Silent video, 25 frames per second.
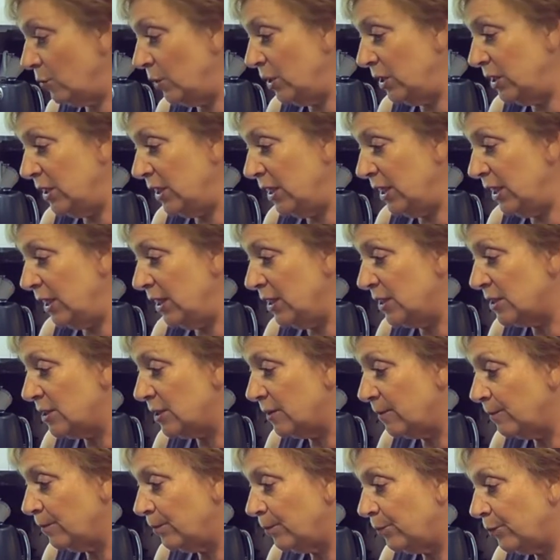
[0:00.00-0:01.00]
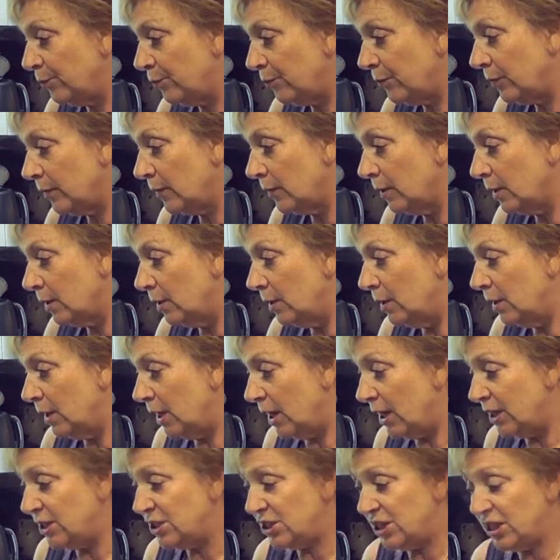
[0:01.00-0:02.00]
we need
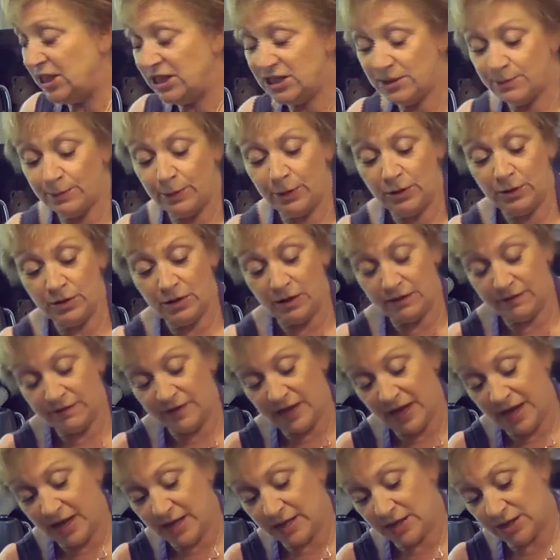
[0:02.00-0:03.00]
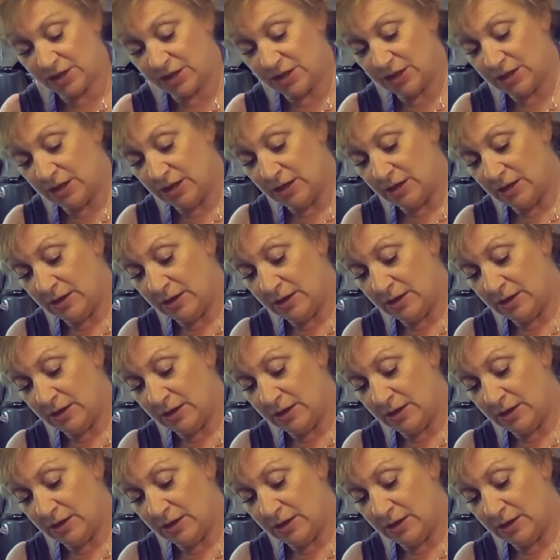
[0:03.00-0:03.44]
a teaspoon of that.